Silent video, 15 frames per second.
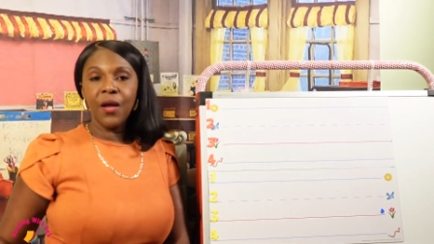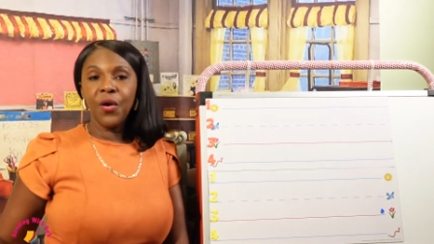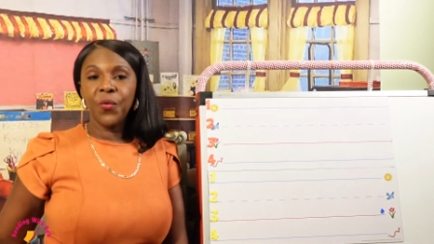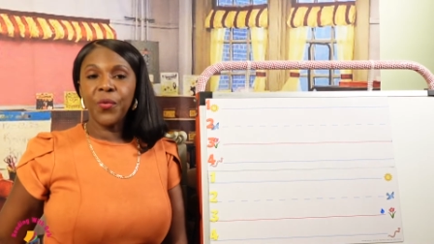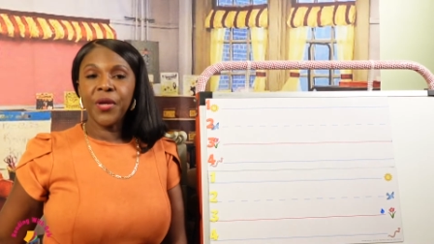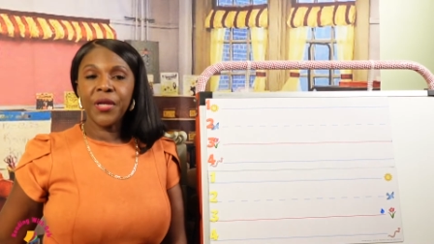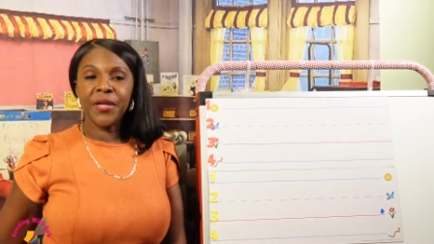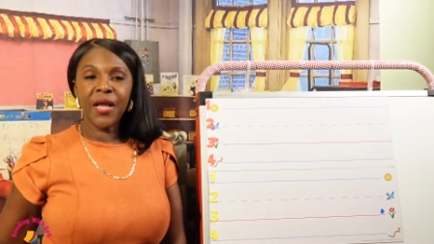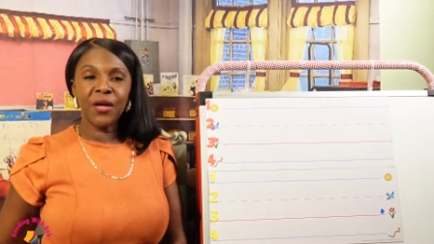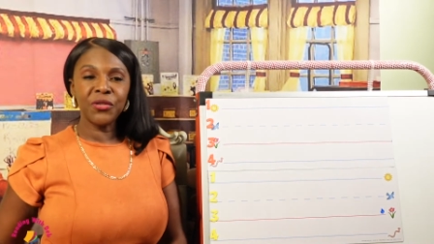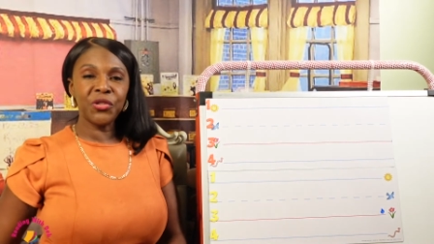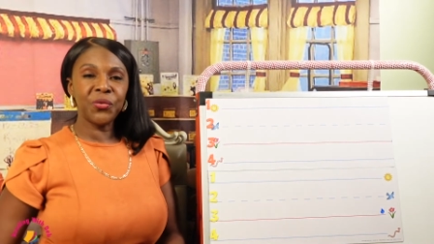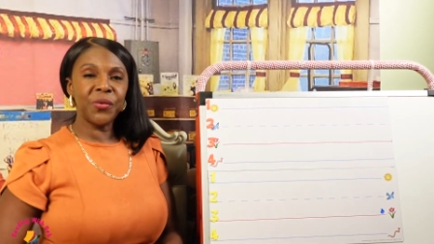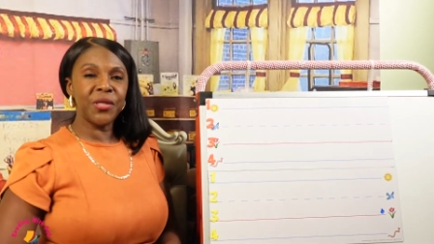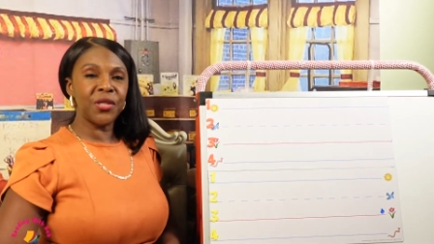We are now
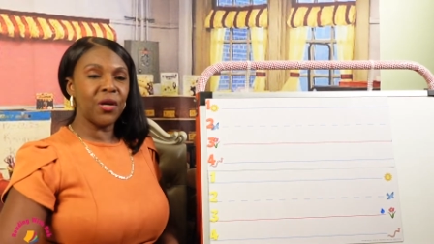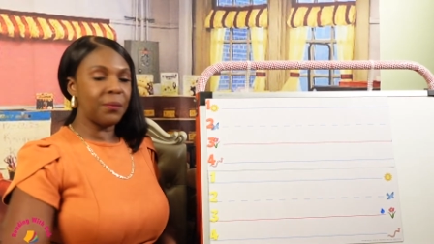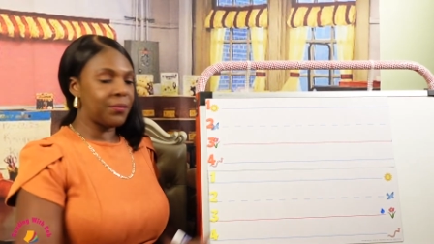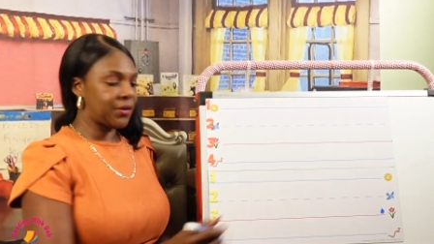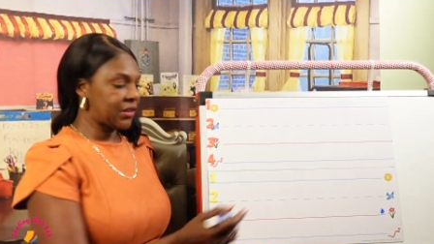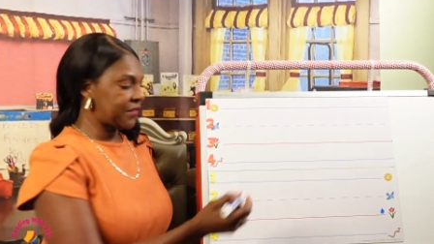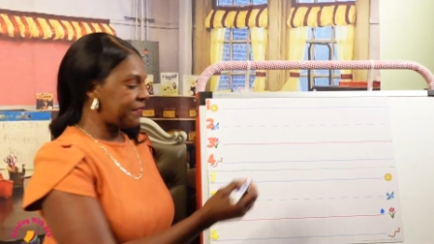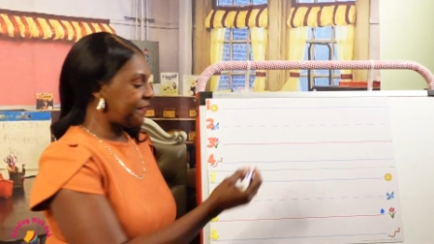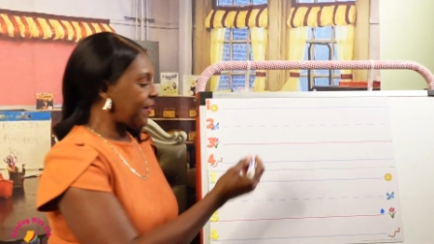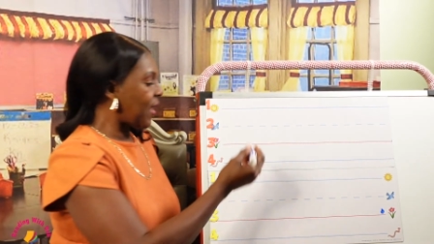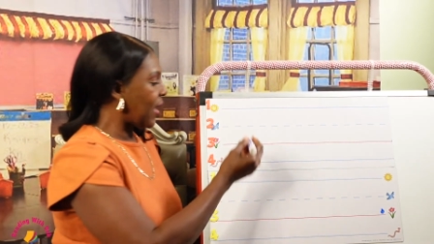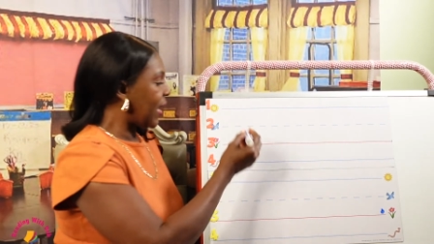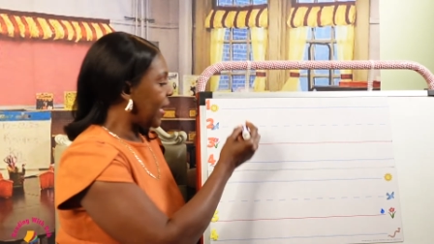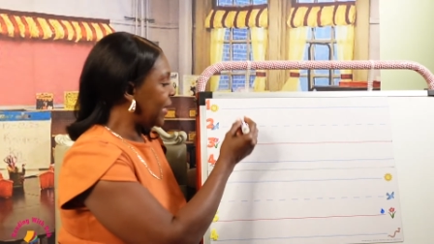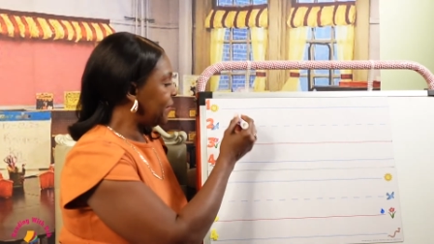doing numbers
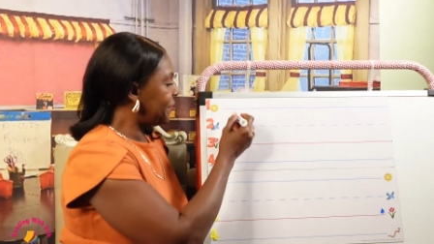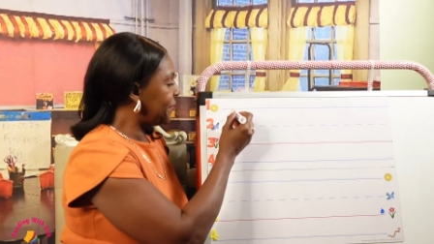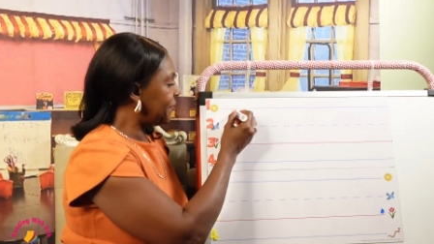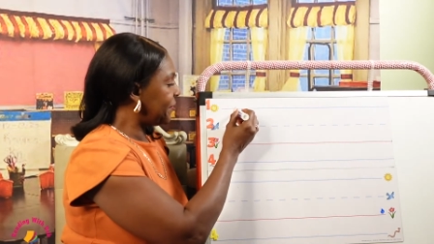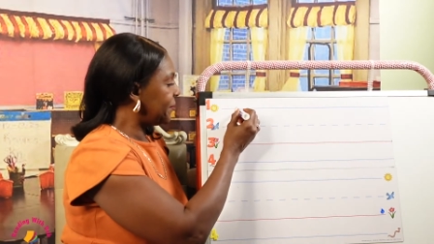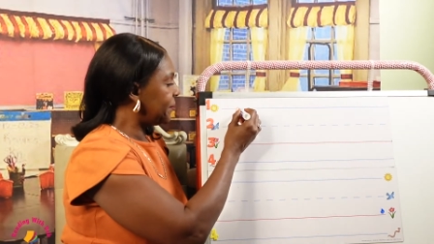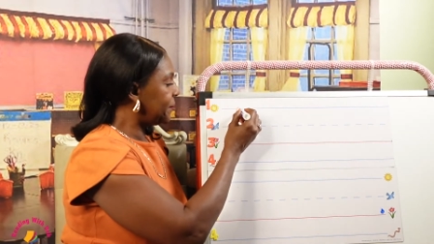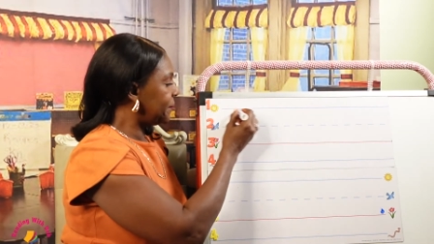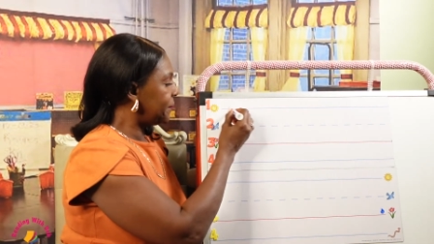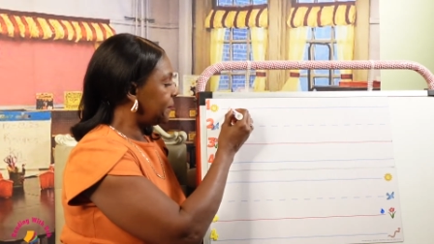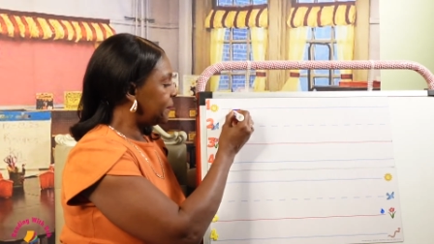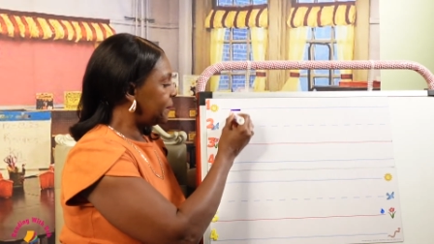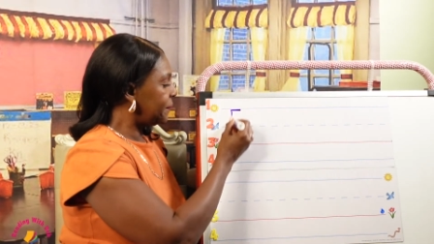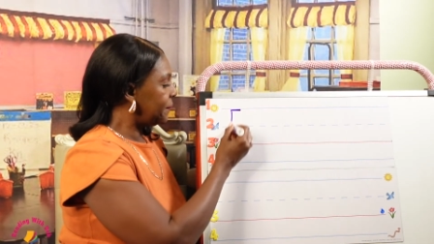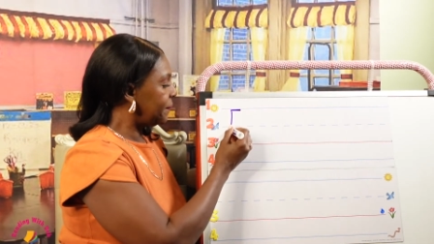5
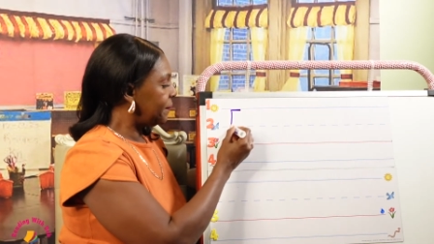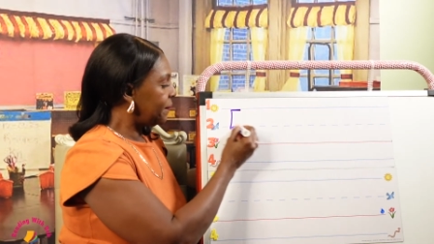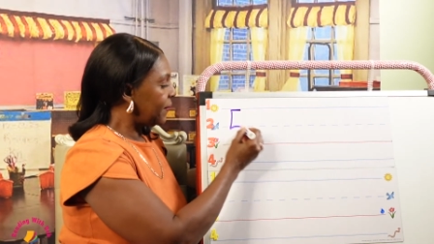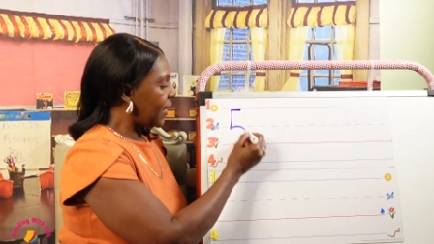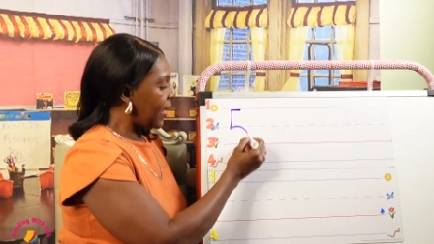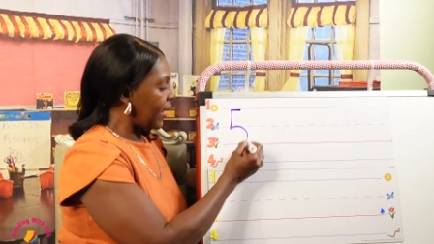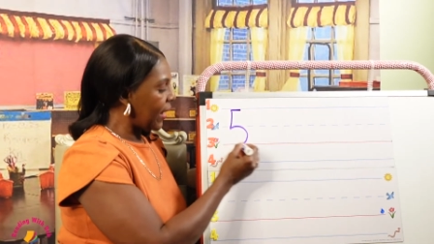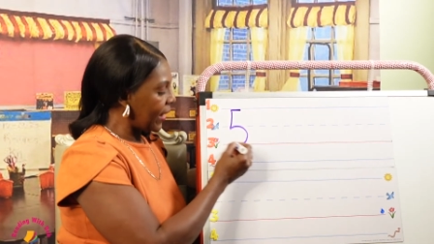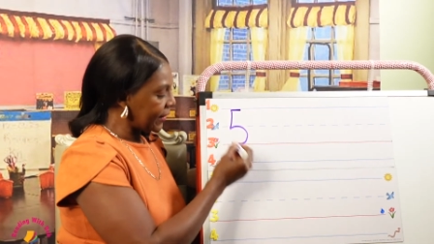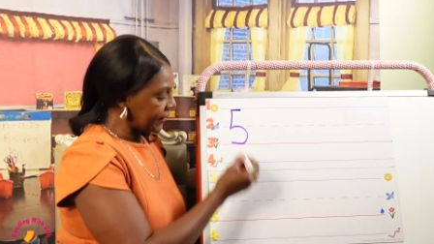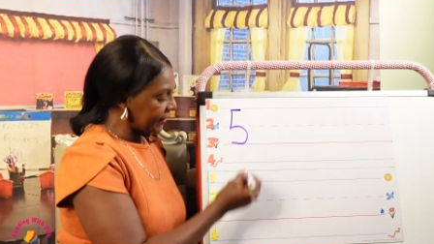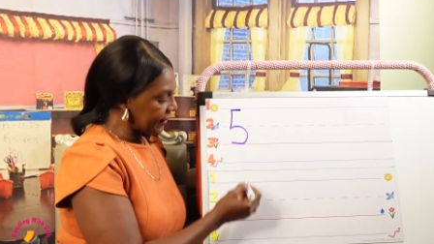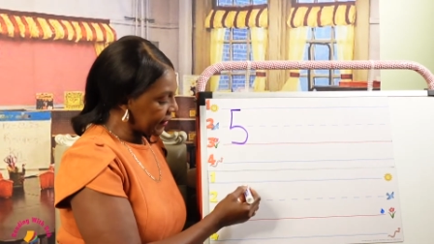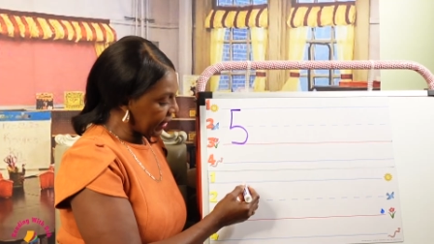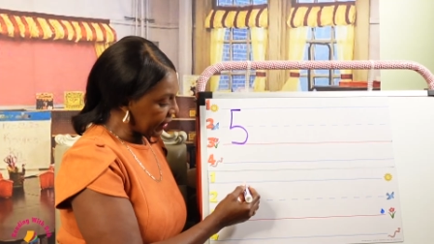and
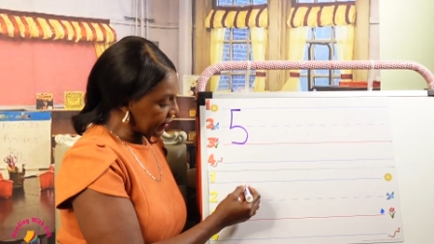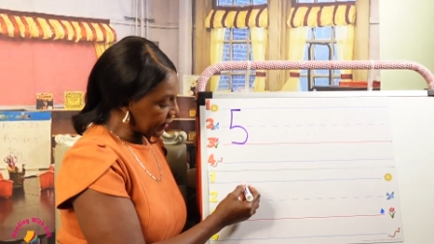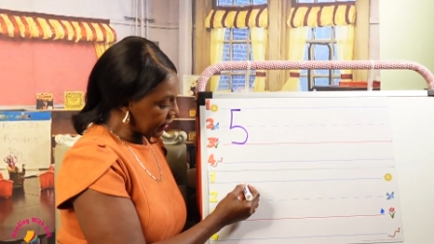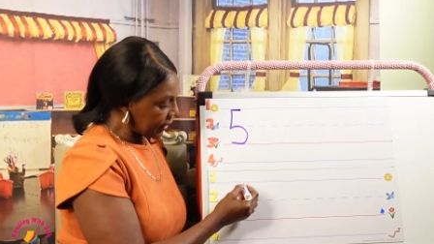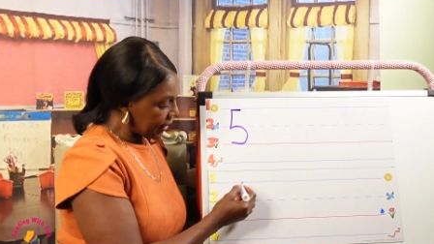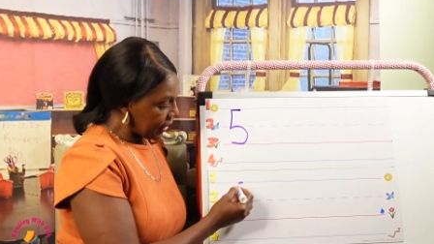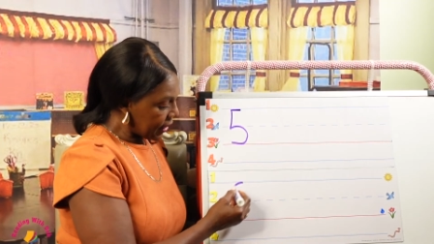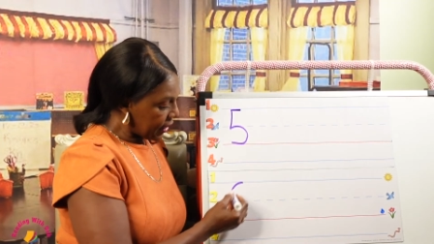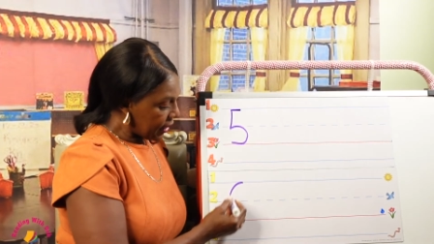6.